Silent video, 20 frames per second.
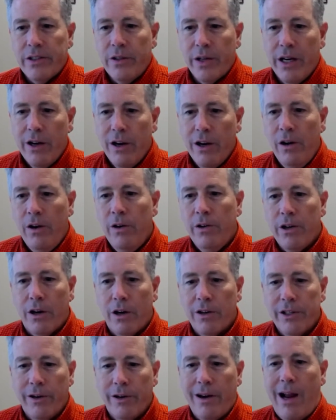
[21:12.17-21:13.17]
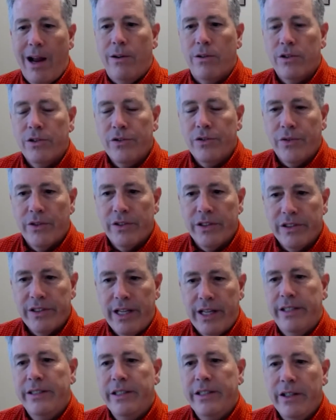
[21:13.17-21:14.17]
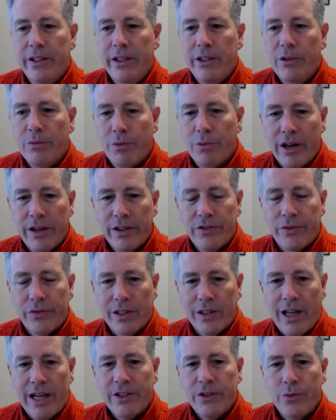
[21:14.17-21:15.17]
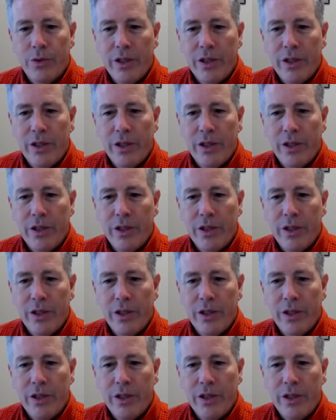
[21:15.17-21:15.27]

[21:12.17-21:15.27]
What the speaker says: oh, here are your hours for the San Antonio branch for last